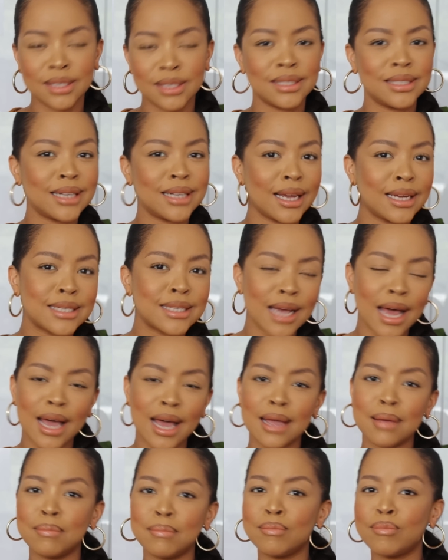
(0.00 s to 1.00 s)

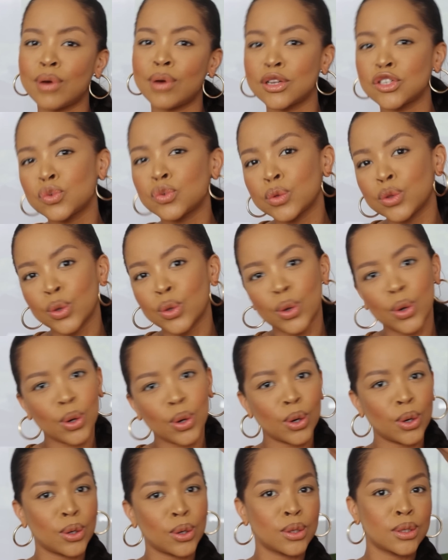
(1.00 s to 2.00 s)
Daytime brunch with the
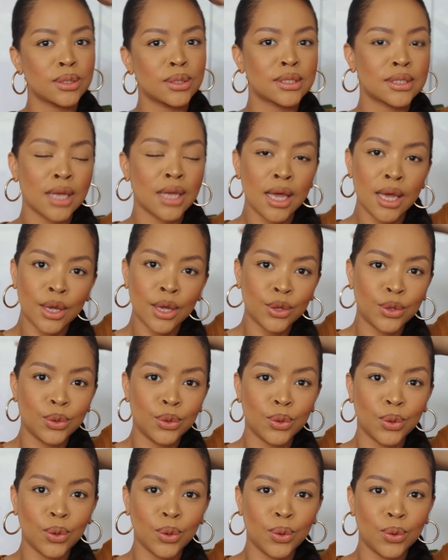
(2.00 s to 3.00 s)
girls, you
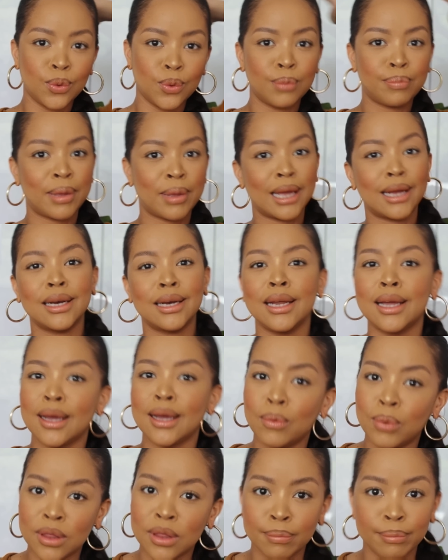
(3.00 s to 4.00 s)
know,
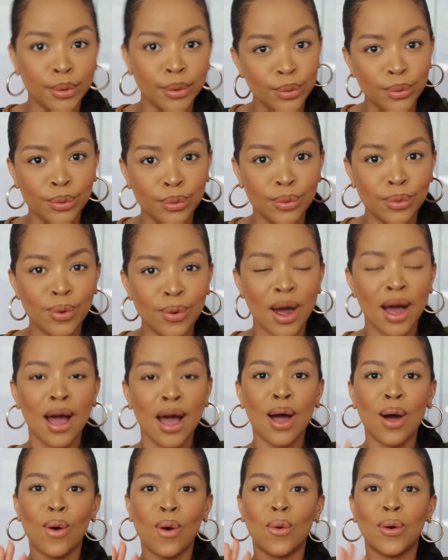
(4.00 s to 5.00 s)
picnic with boo,
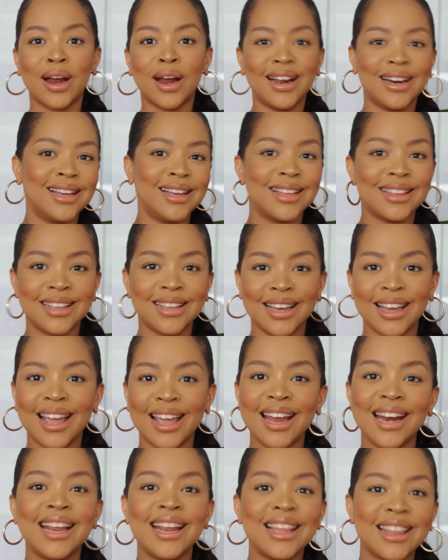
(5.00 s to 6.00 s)
or
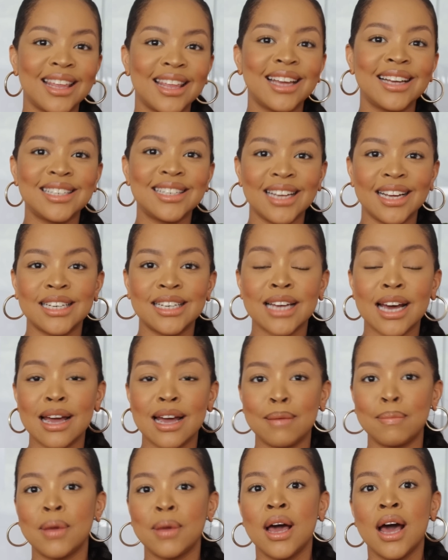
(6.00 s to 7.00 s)
anything
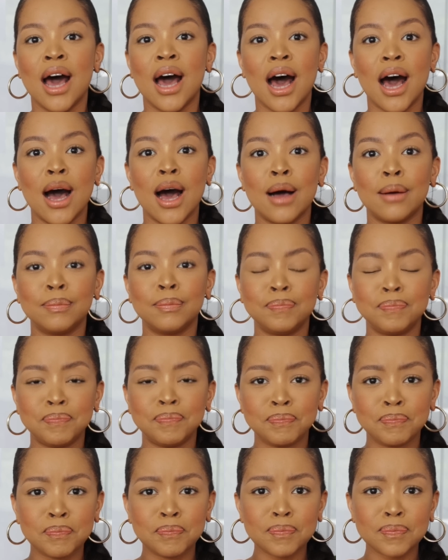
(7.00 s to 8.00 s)
daytime.
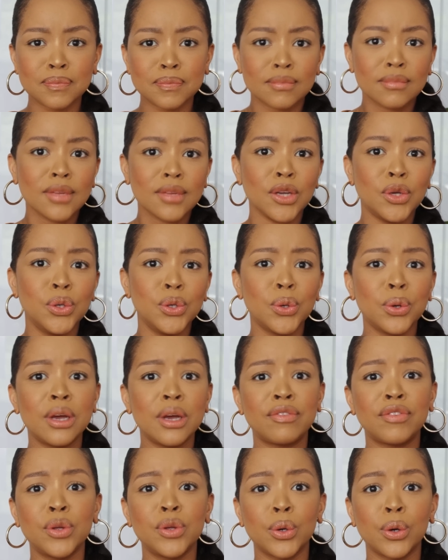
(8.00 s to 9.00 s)
you know,
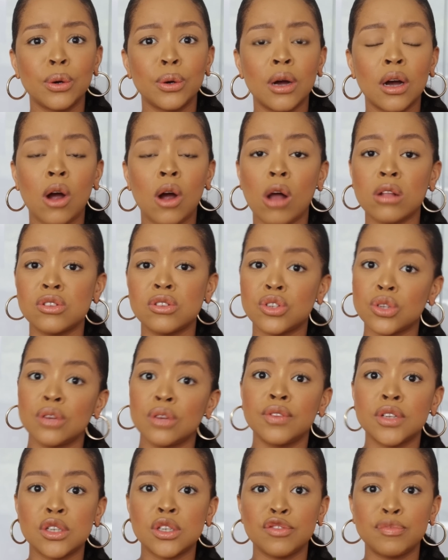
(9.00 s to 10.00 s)
if you're a
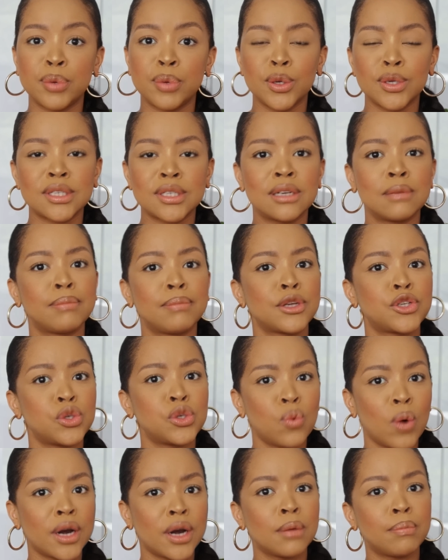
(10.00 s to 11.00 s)
conservative person but you
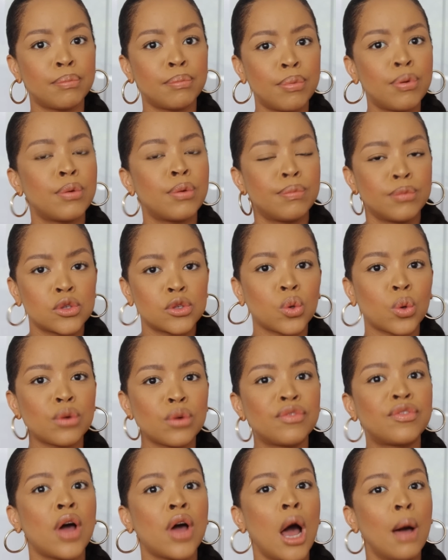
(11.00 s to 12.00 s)
want to sort
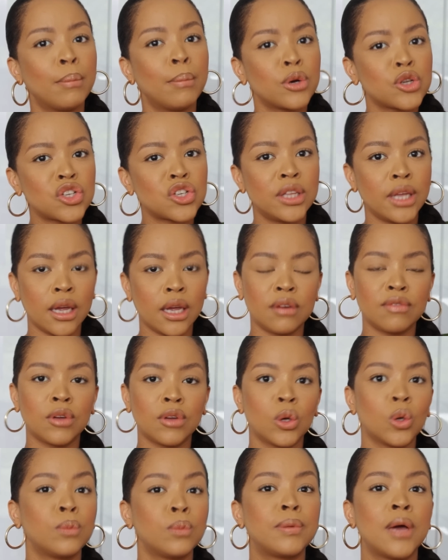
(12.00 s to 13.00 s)
of push the
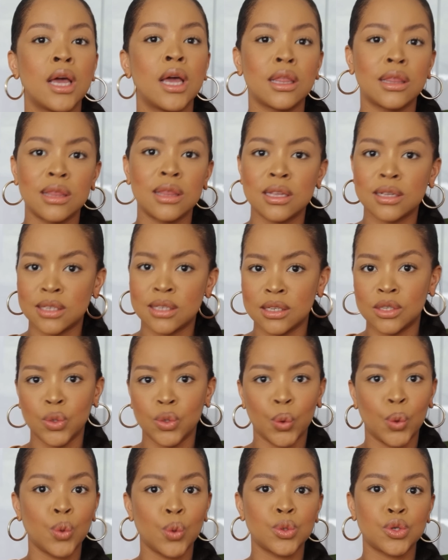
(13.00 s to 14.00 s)
envelope, this is your
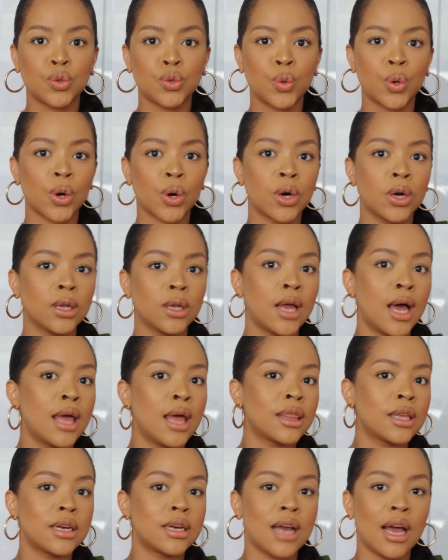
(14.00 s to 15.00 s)
go-to girl.
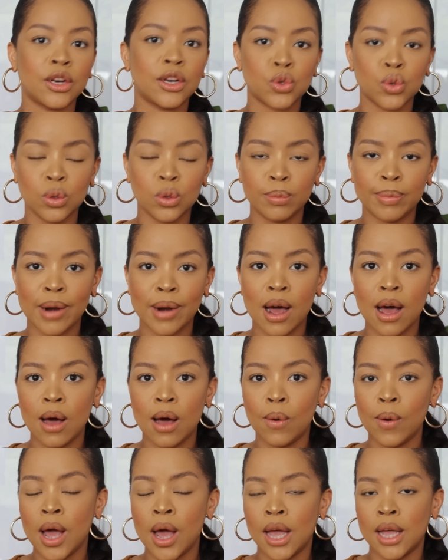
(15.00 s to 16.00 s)
The natural
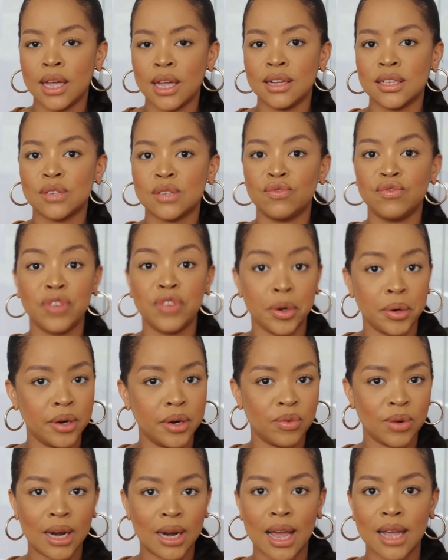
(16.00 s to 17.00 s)
brow, it's very
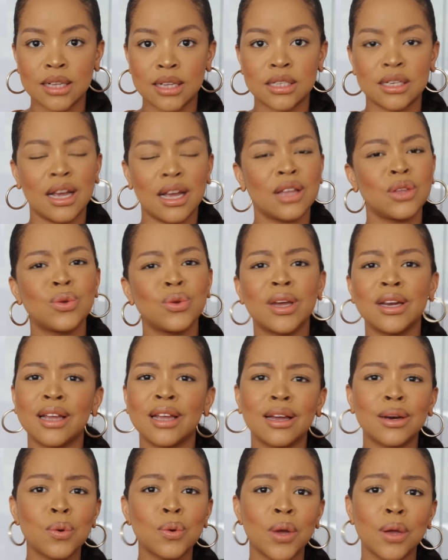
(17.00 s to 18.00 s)
relaxed, and you can
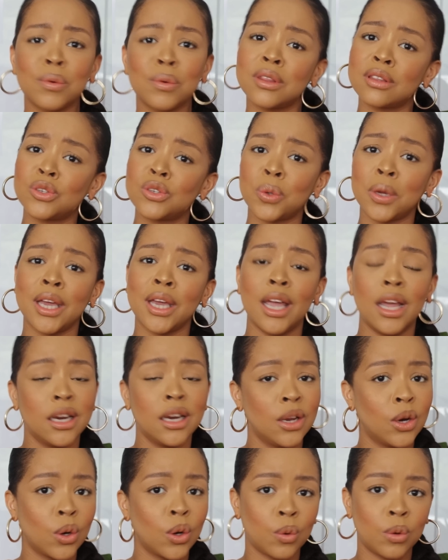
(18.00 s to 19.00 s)
get away with doing
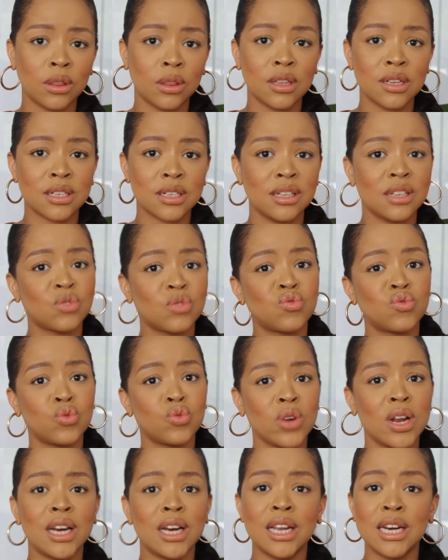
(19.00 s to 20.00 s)
any look with this. There's
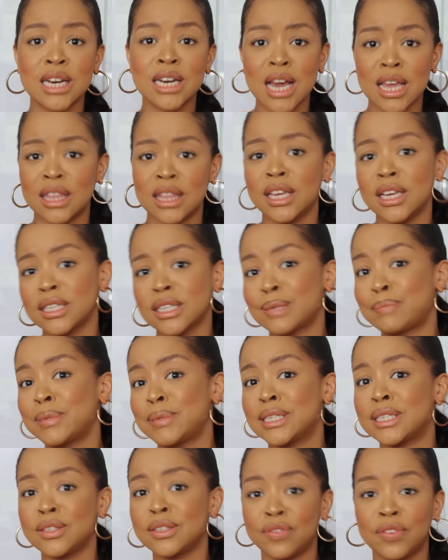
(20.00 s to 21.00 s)
really nothing
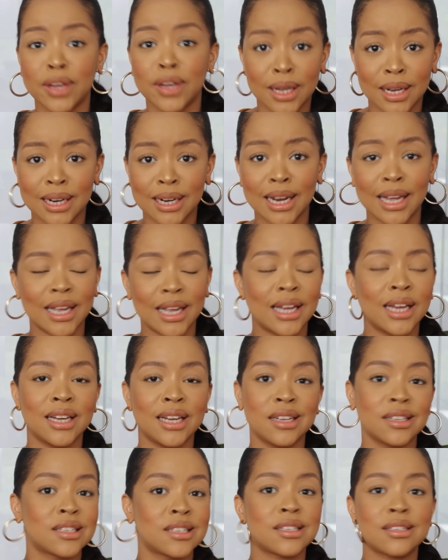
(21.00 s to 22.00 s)
specific, like
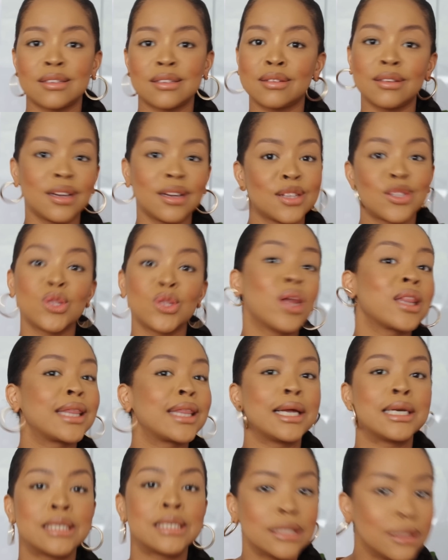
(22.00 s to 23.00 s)
it's not
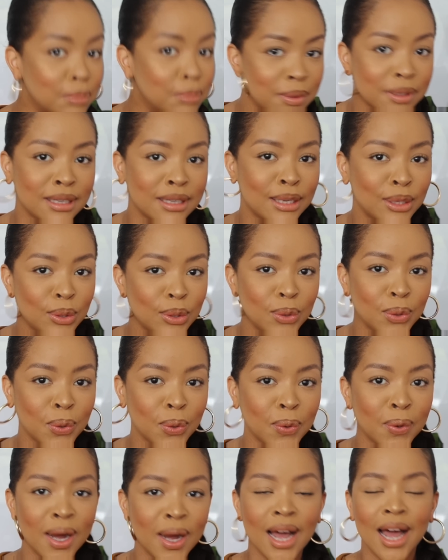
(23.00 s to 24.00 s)
that deep, you
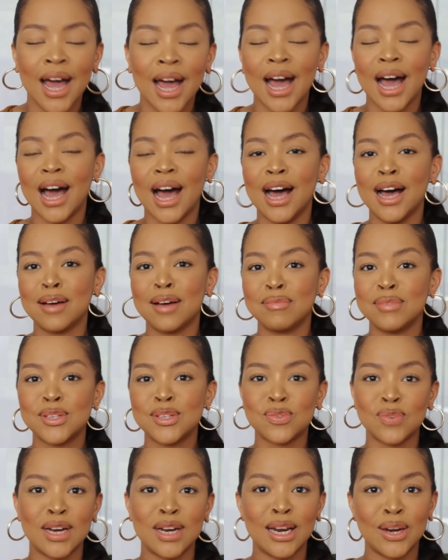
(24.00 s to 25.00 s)
know.
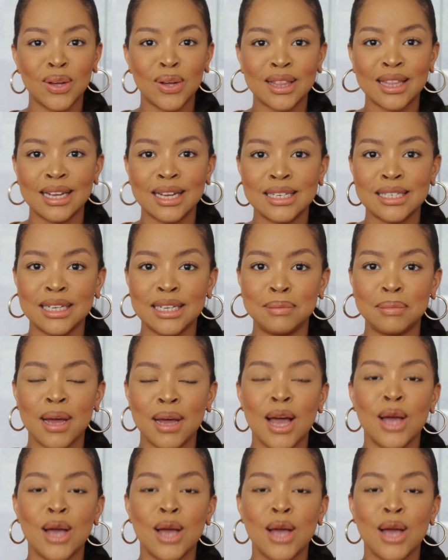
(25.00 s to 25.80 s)
It's really not that deep.